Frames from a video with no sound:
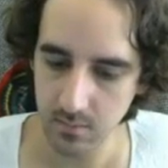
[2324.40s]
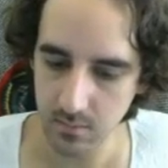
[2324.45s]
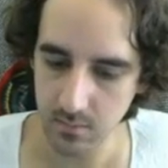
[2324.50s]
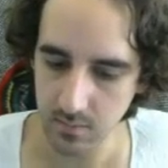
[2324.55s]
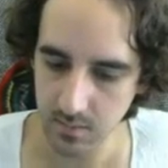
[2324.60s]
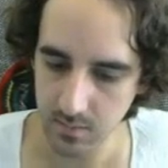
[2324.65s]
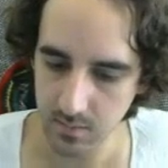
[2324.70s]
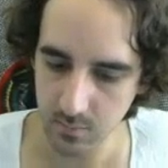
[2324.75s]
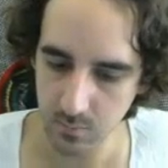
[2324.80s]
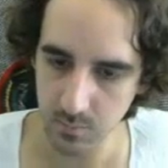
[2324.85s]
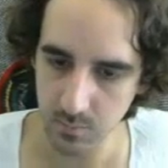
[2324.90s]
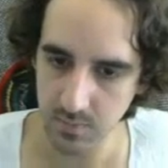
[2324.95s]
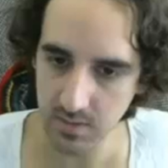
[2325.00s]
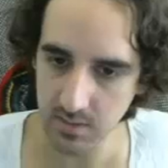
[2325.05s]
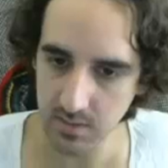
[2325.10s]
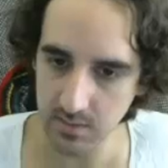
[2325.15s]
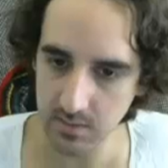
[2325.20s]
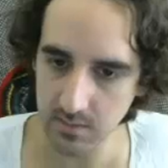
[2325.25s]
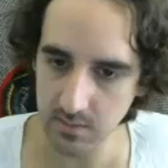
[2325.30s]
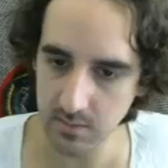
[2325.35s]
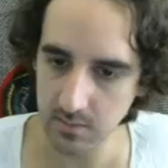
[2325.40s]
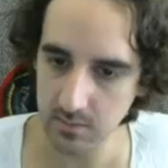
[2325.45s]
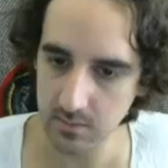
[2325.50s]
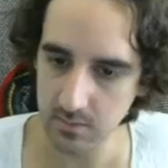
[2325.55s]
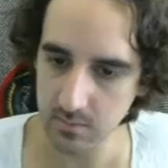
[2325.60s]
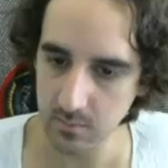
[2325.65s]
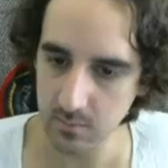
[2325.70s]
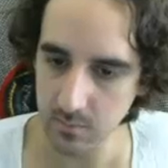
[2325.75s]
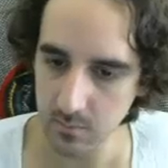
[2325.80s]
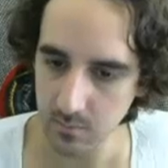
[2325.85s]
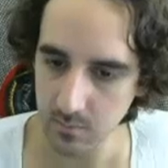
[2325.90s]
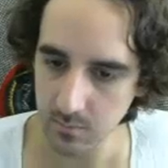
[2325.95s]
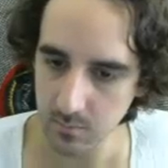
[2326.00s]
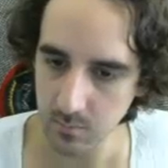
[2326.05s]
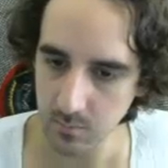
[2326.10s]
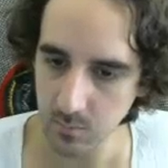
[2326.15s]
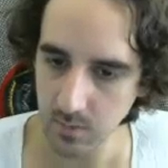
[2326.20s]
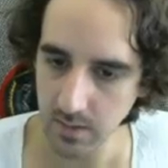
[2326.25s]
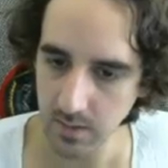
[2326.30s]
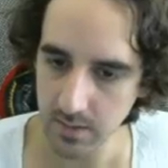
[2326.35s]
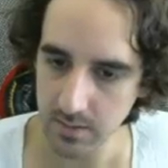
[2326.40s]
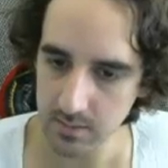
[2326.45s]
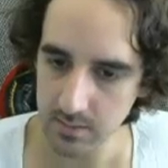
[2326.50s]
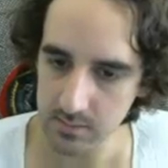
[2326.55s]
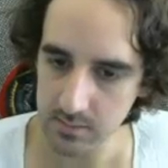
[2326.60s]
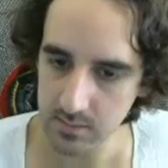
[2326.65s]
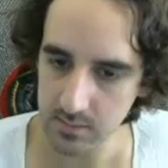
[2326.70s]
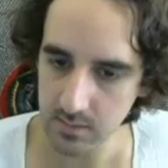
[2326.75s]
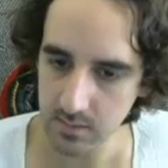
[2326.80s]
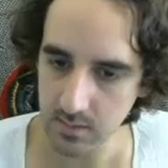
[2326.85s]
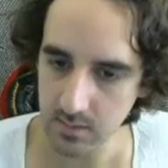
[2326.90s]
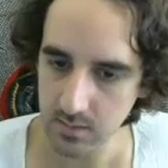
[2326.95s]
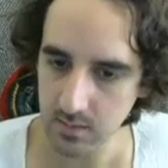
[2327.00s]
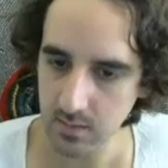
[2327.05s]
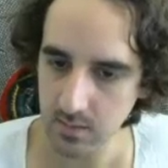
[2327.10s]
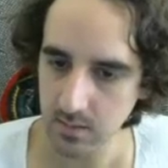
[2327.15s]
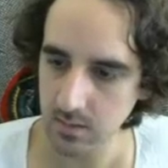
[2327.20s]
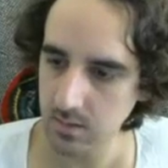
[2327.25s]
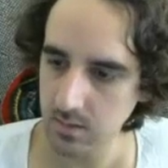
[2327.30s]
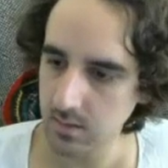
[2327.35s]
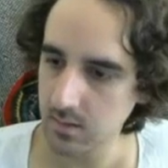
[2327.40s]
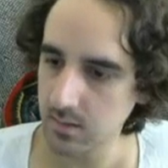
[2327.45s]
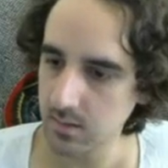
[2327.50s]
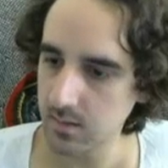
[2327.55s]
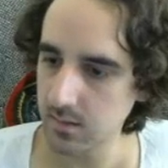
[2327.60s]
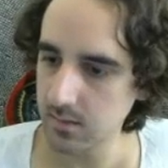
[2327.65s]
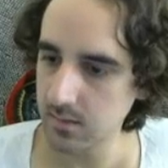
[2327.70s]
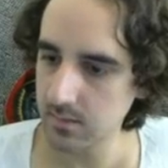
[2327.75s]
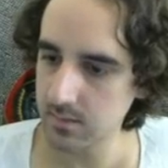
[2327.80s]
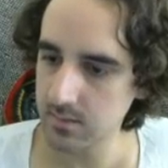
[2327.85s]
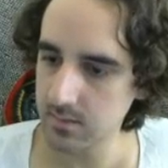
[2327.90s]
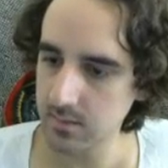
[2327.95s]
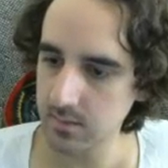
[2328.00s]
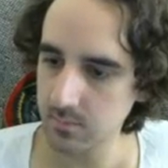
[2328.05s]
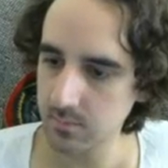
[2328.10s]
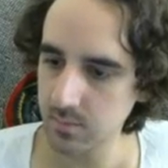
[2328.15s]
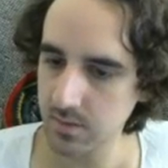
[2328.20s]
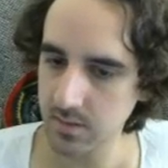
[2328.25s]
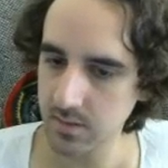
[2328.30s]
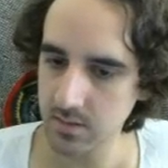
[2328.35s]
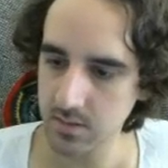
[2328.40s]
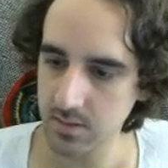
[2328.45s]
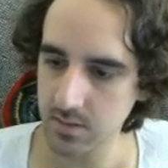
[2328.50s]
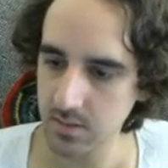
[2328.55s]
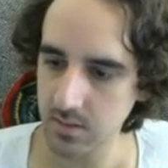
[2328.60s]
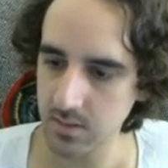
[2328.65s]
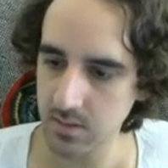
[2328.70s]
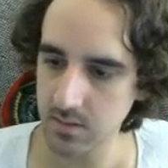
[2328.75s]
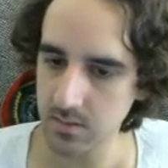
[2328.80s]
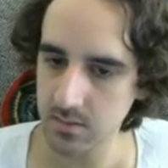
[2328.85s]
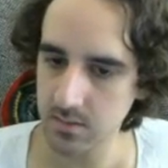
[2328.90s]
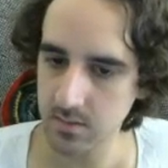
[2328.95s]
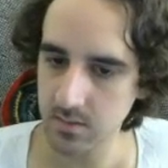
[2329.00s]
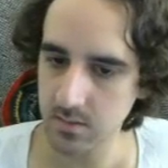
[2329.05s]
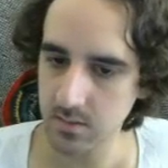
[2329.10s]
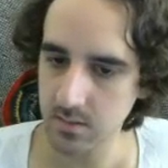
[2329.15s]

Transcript: could be a little wider. Let's see if we can change